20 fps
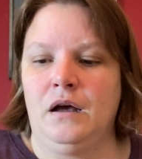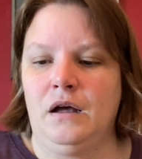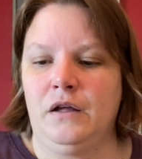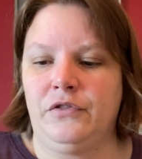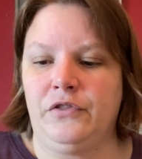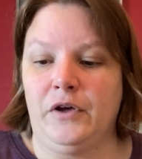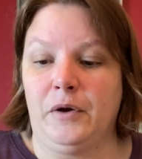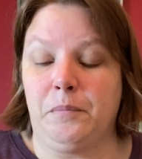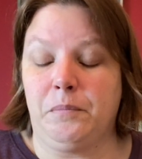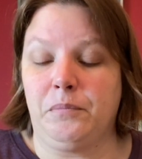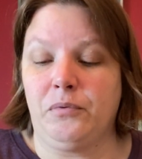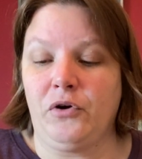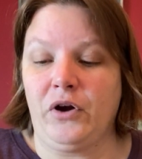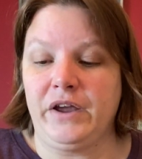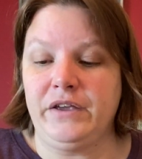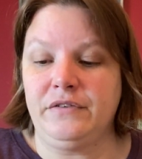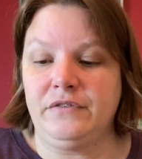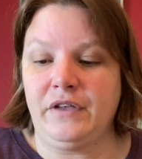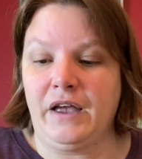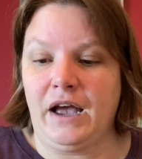The
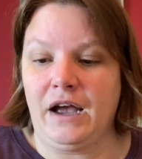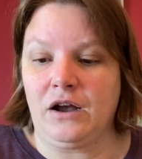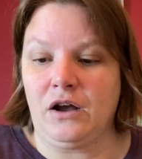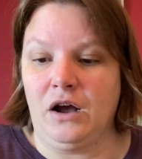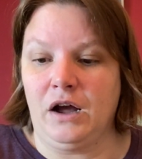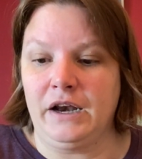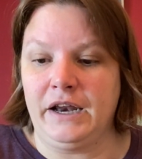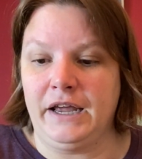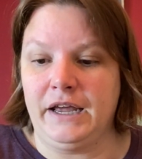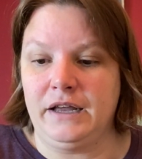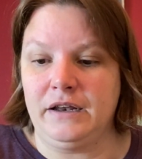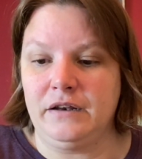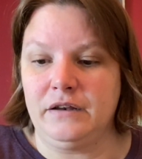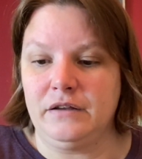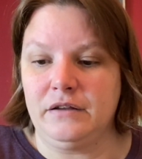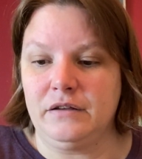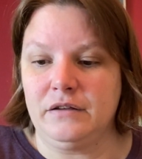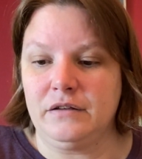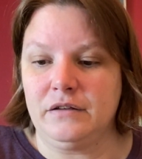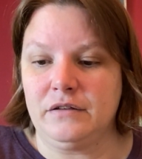price tag on it
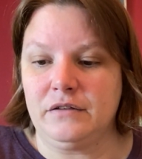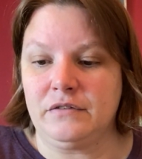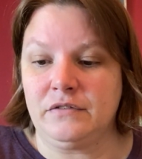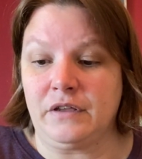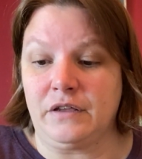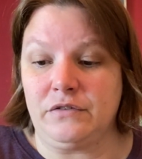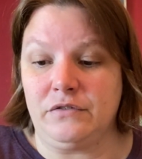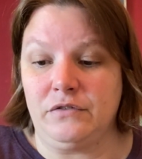says